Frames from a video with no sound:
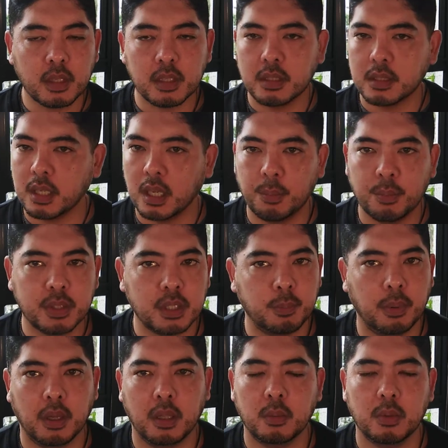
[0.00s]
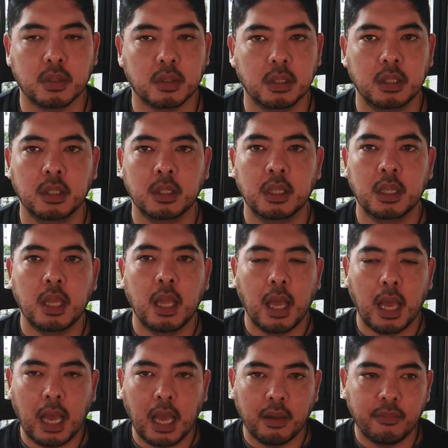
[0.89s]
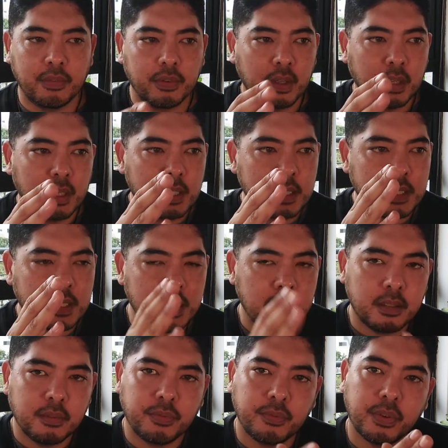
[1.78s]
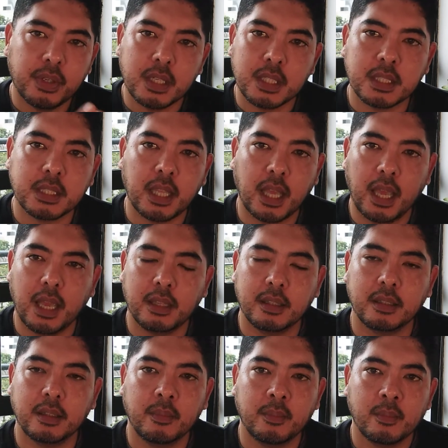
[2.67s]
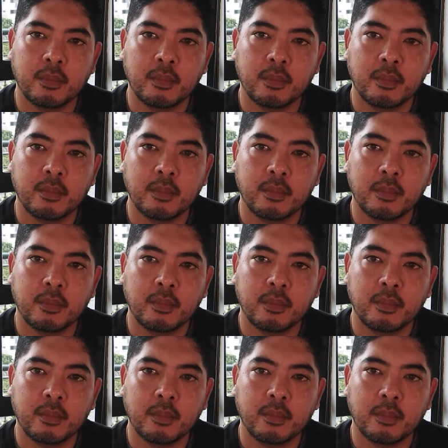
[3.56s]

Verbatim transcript: Same with Spellwork. I've seen firsthand